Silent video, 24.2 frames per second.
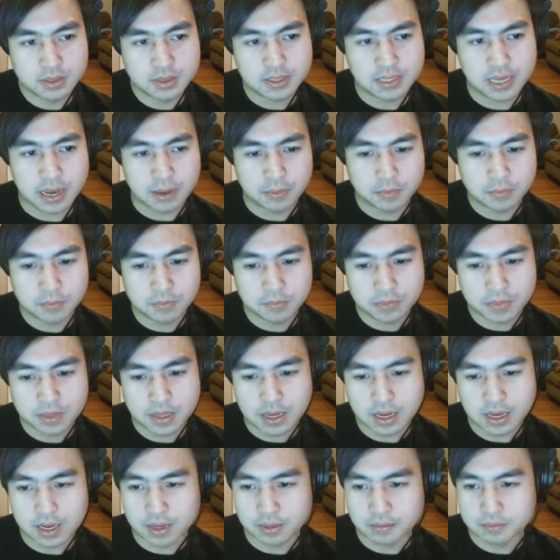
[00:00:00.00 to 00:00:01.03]
Yeah.
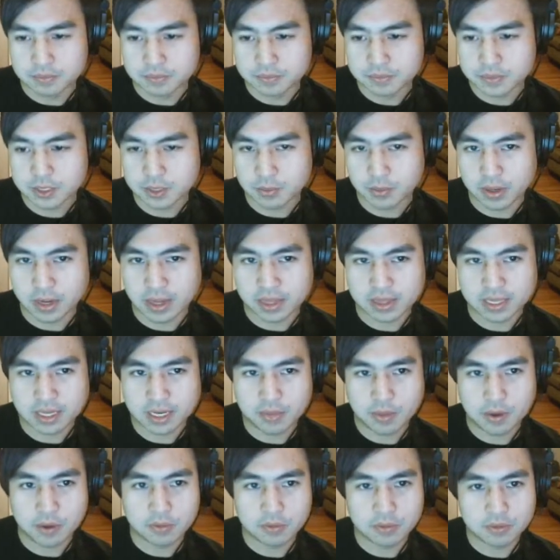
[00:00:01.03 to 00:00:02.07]
So when I think
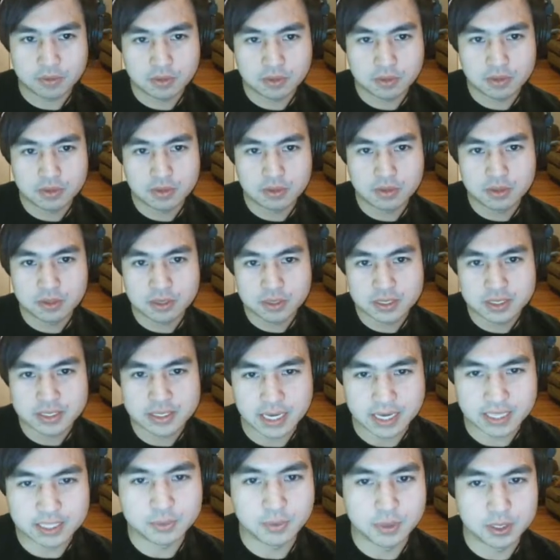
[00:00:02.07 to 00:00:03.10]
about
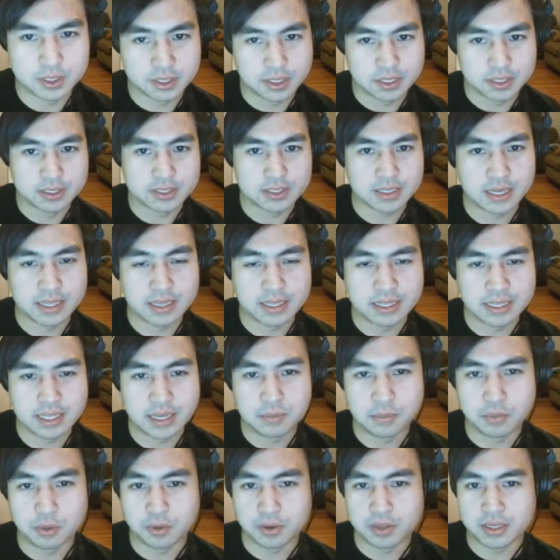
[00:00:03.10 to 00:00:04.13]
side switches, I think the
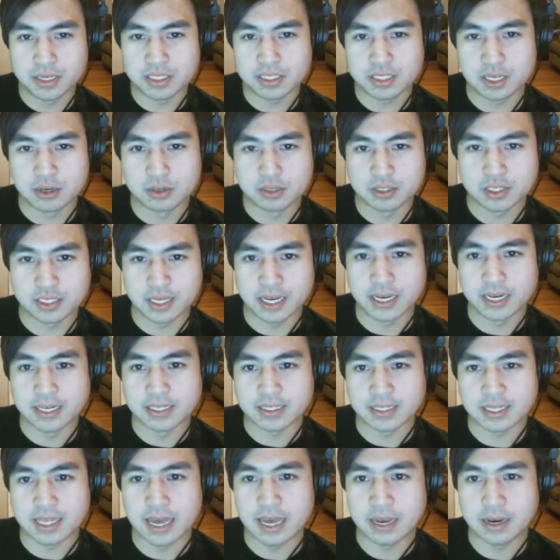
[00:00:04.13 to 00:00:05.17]
important thing to understand is
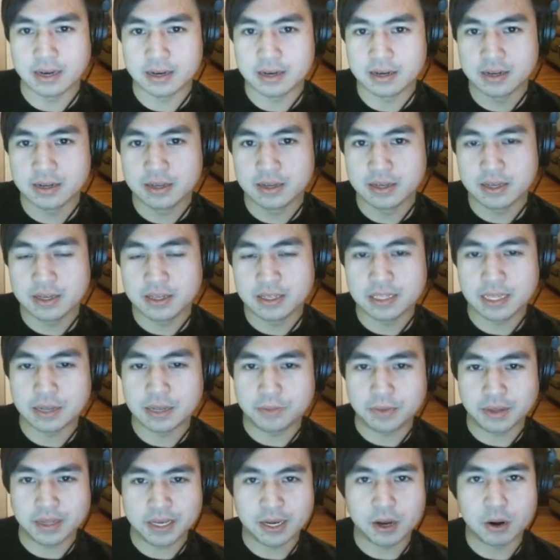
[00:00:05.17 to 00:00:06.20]
that they
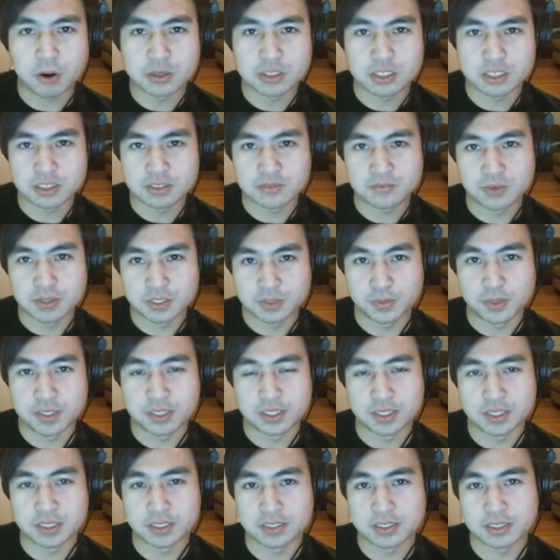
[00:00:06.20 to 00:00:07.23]
really are just foot
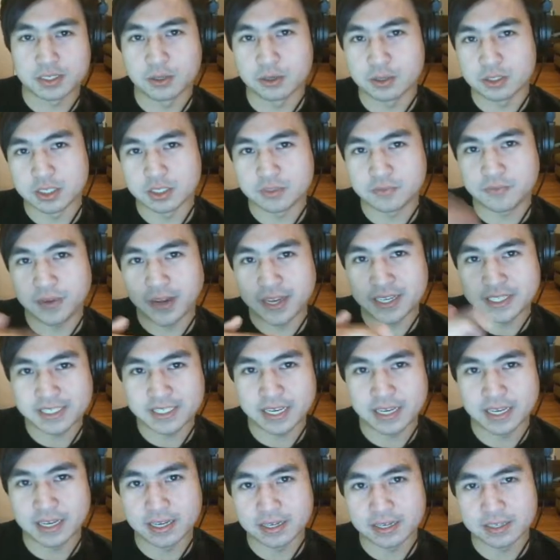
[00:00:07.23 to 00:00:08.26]
switches. You're just
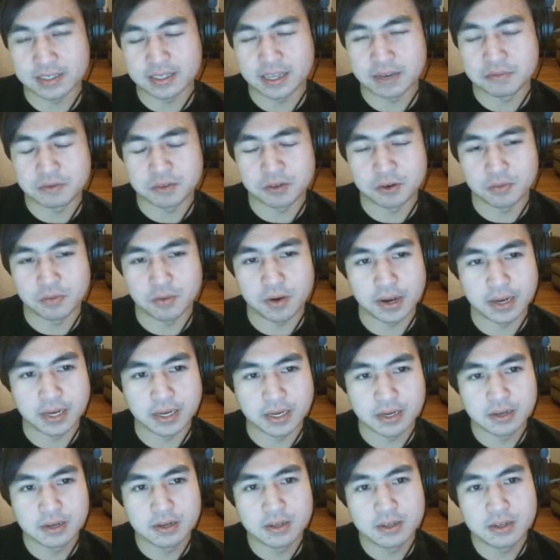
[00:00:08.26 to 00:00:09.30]
facing left or right.
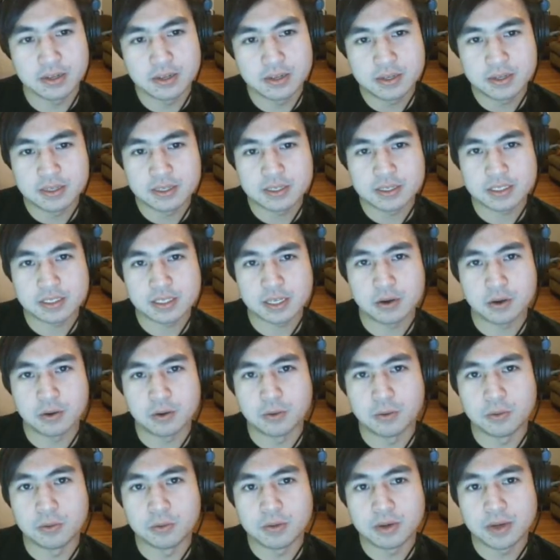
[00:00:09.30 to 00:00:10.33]

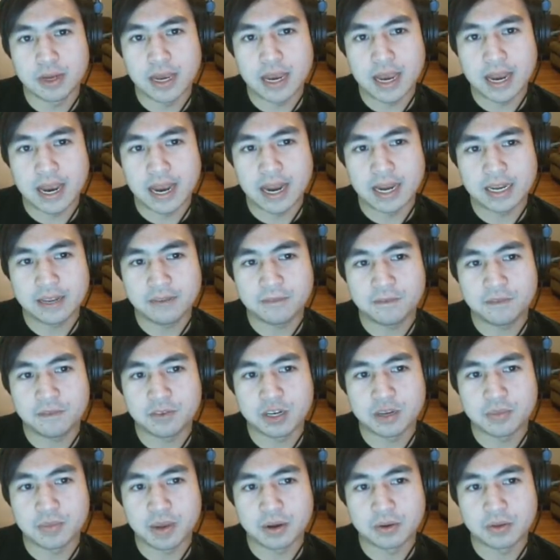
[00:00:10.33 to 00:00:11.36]
So any
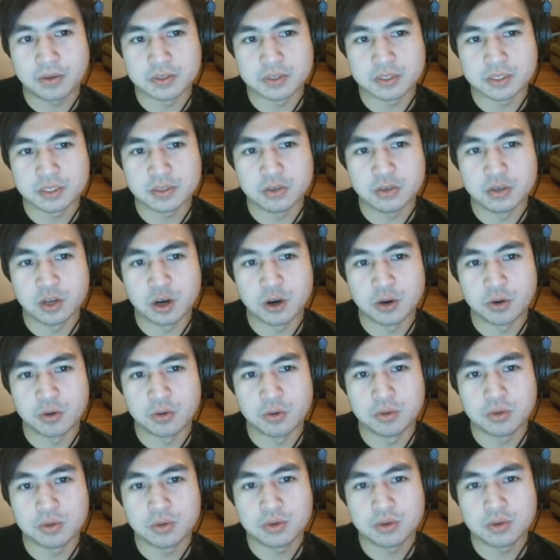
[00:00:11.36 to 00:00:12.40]
fundamentals you
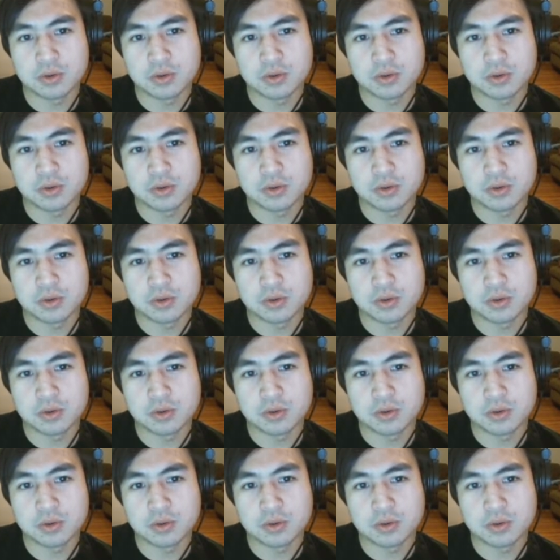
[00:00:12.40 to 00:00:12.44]
know